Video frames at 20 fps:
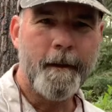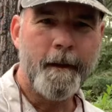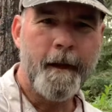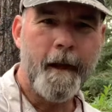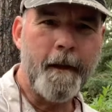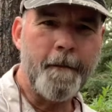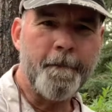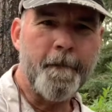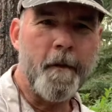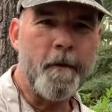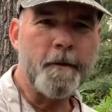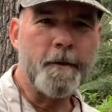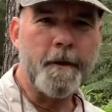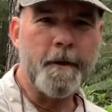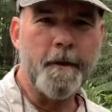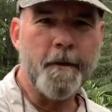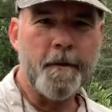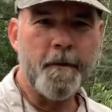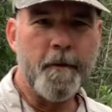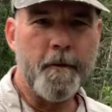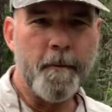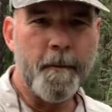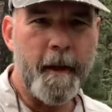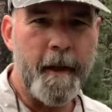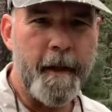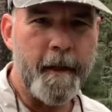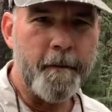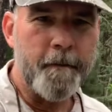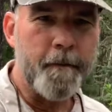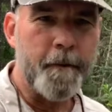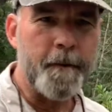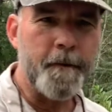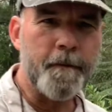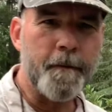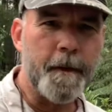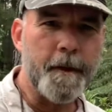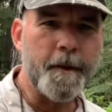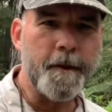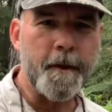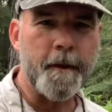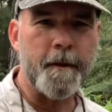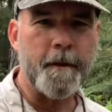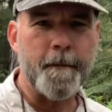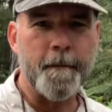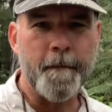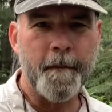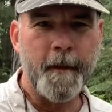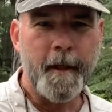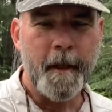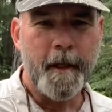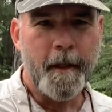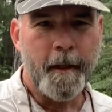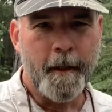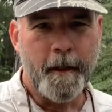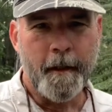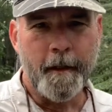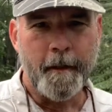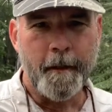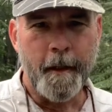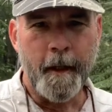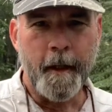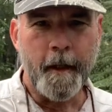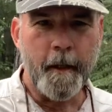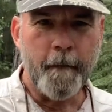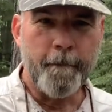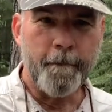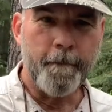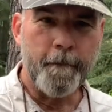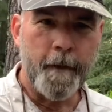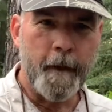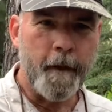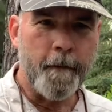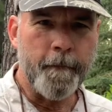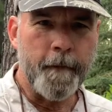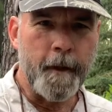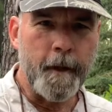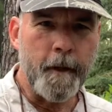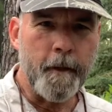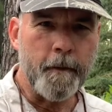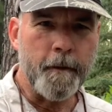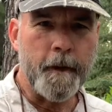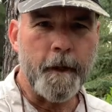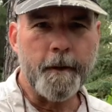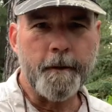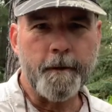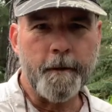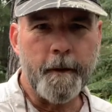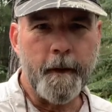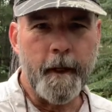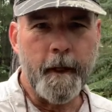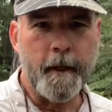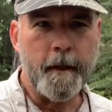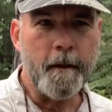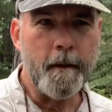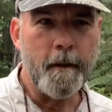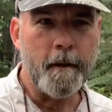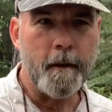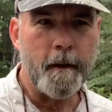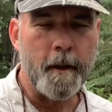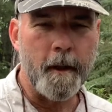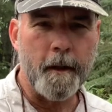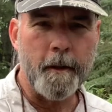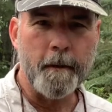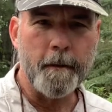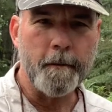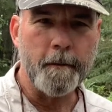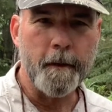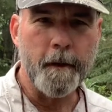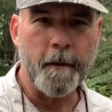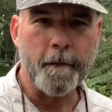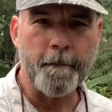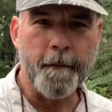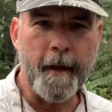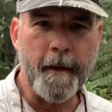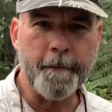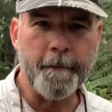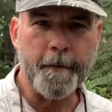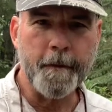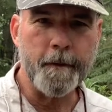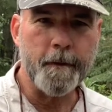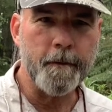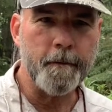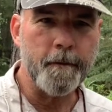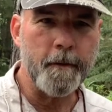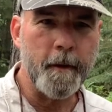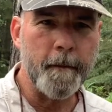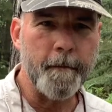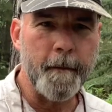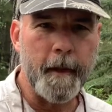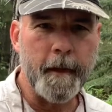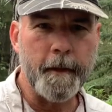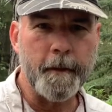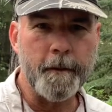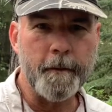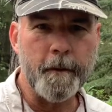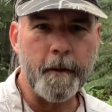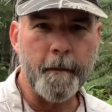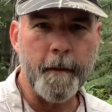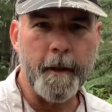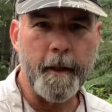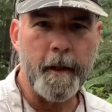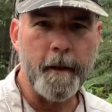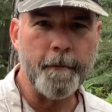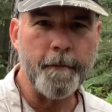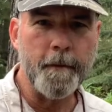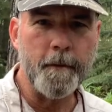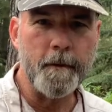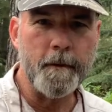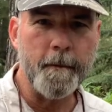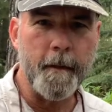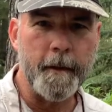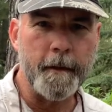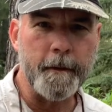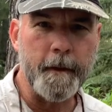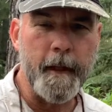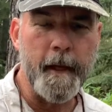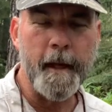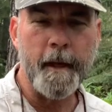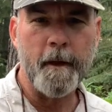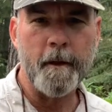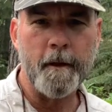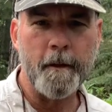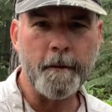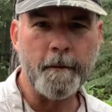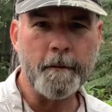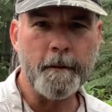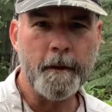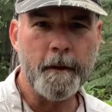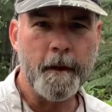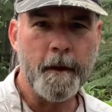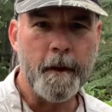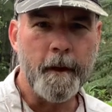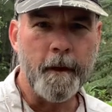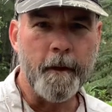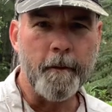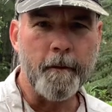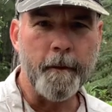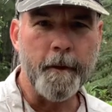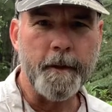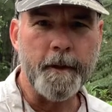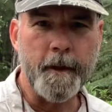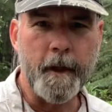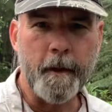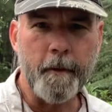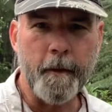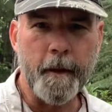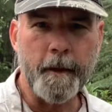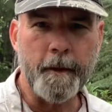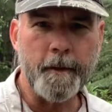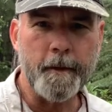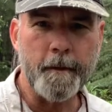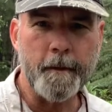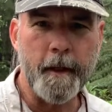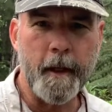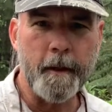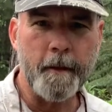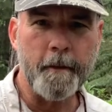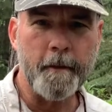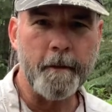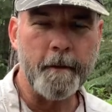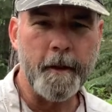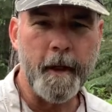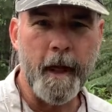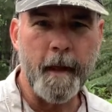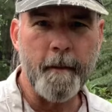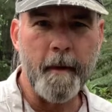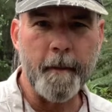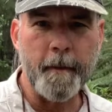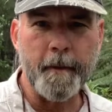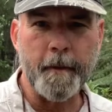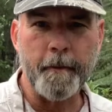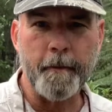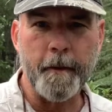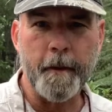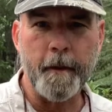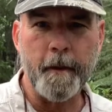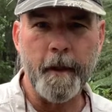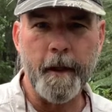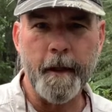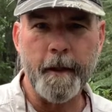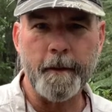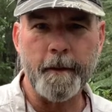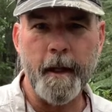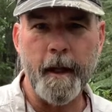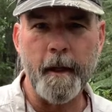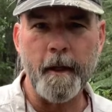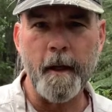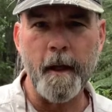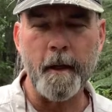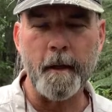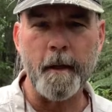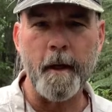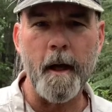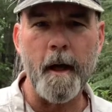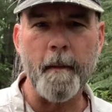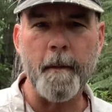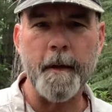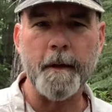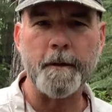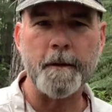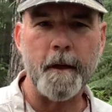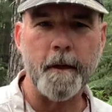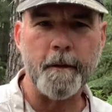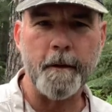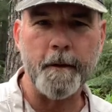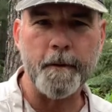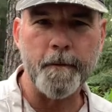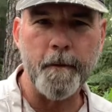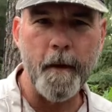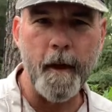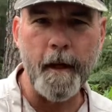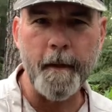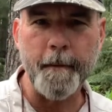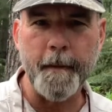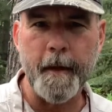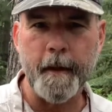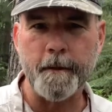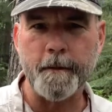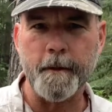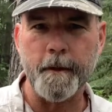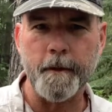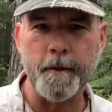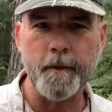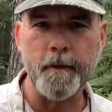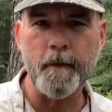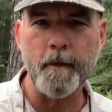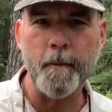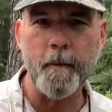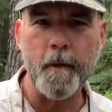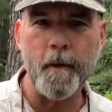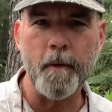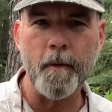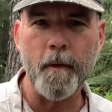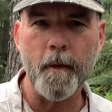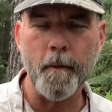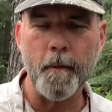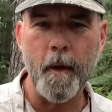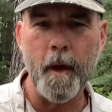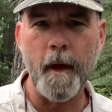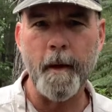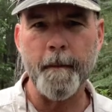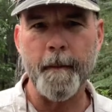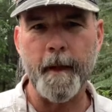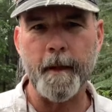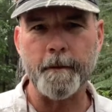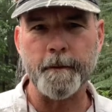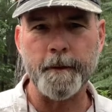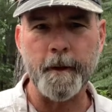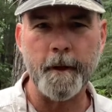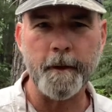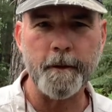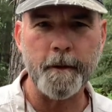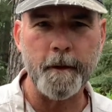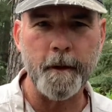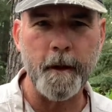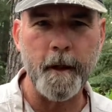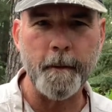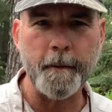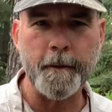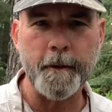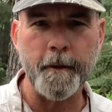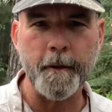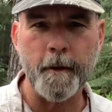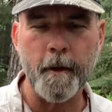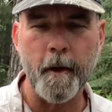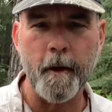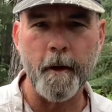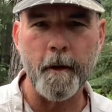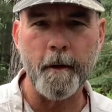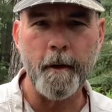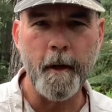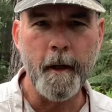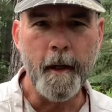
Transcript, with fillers: Hey folks in YouTube land, Chris Rich here. Did, a, did a video yesterday on a little fly fishing trip. My Took my nephews, my dad on, three generations, had a good time up at the Greer Lakes. Had a lot of comments on these rod mounts, these Sumo rod mounts, suction cup to your car.